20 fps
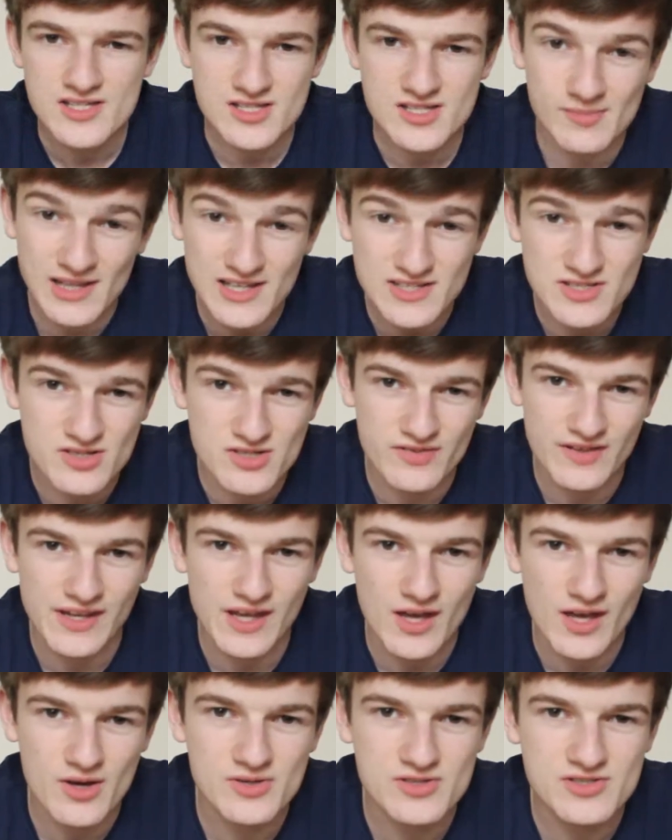So my last two
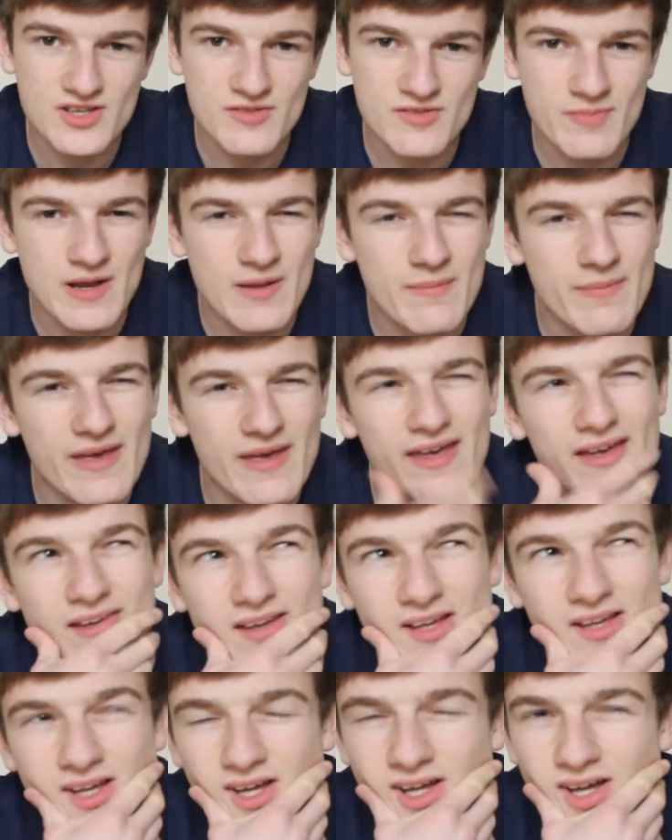videos have been a
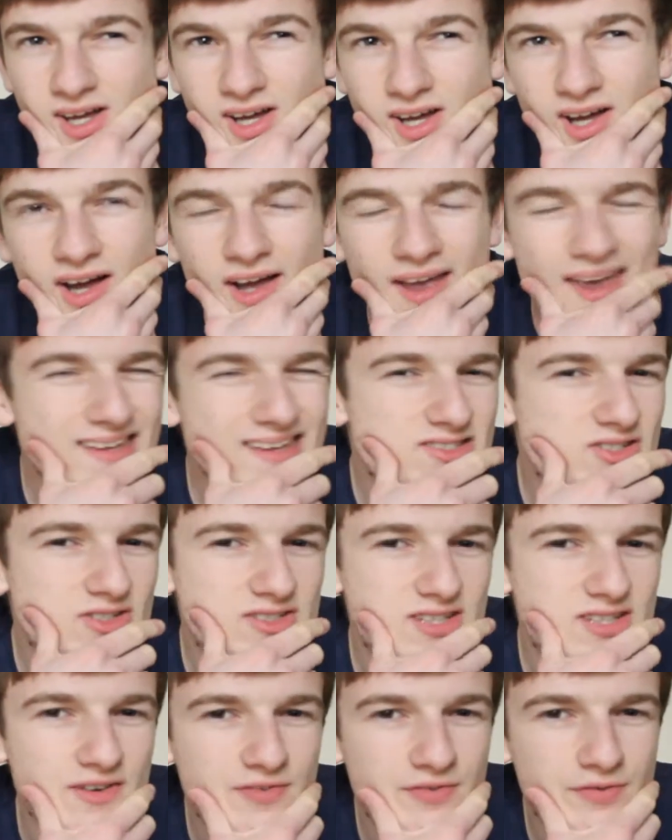bit, I guess you
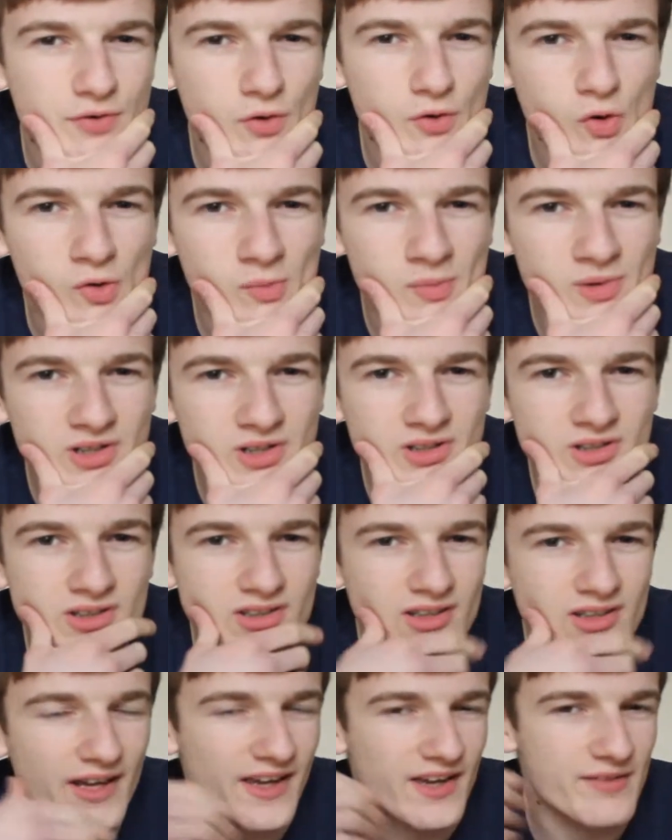could say
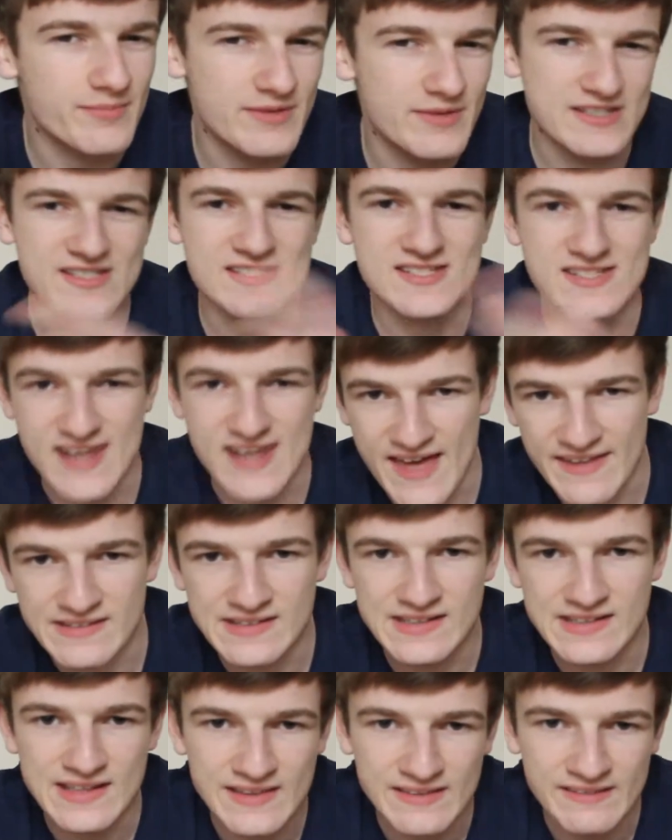formal, like I've been
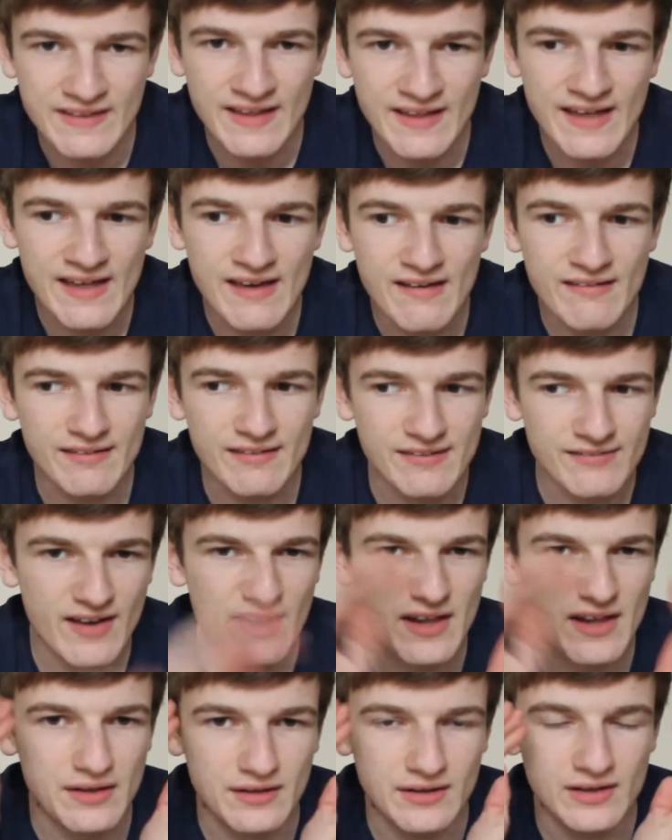standing there and I've
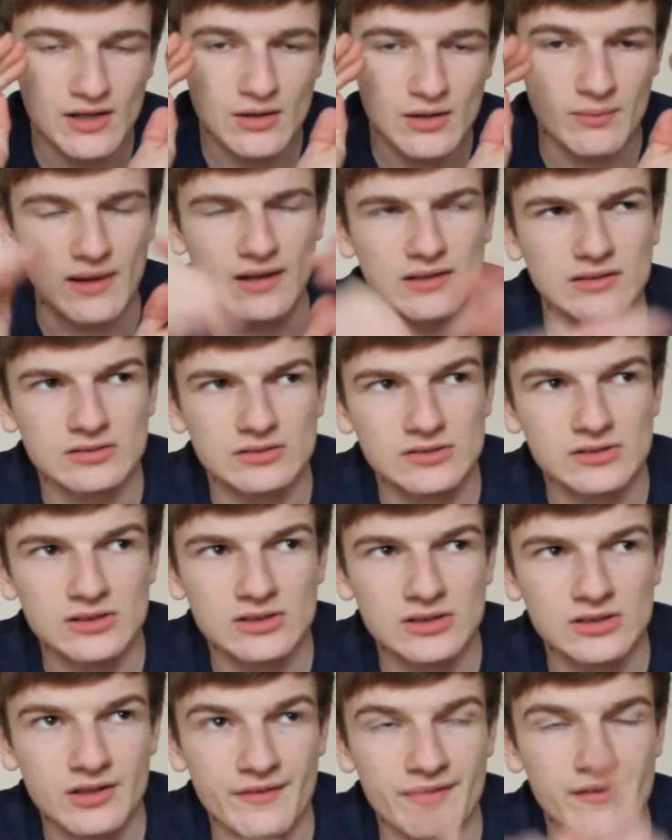had a, well,
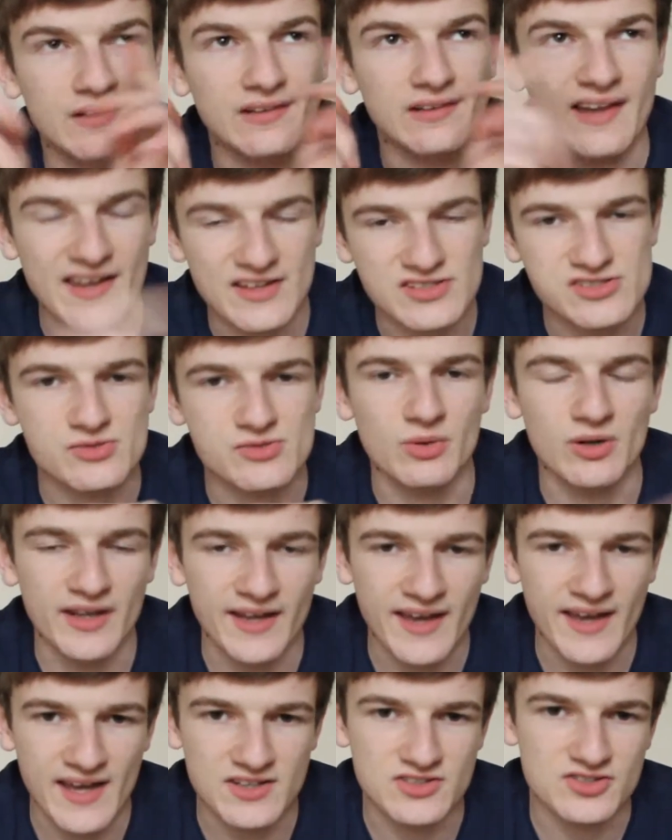the last one
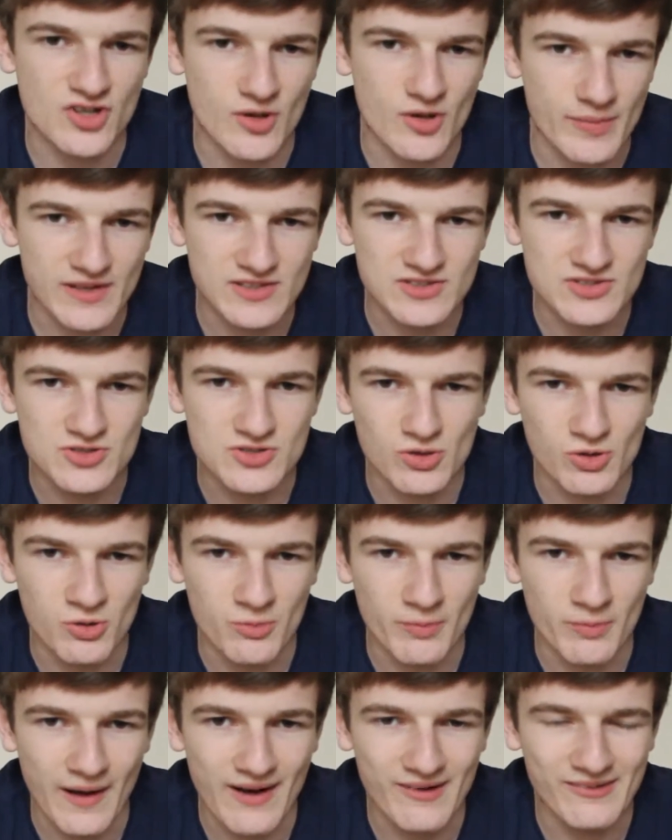I had a topic to
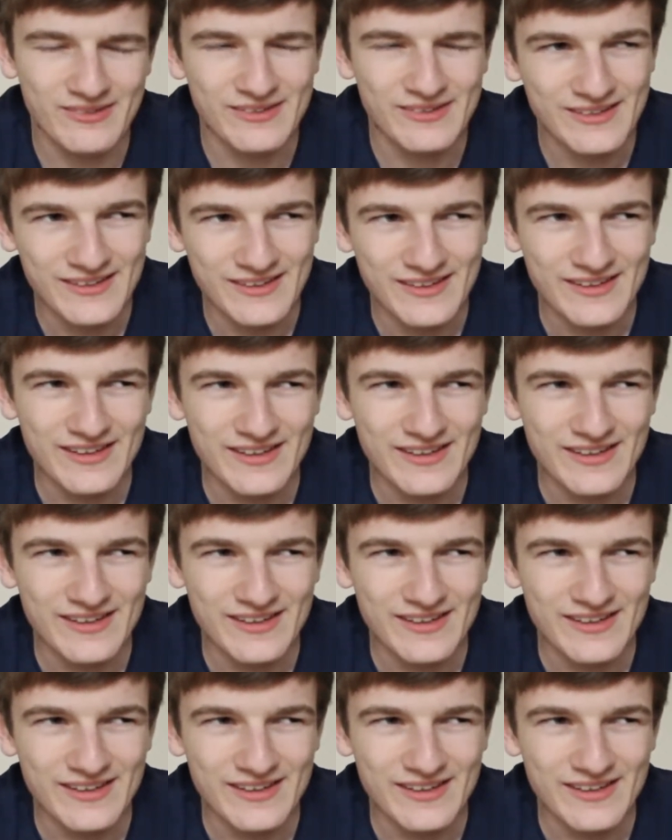talk about,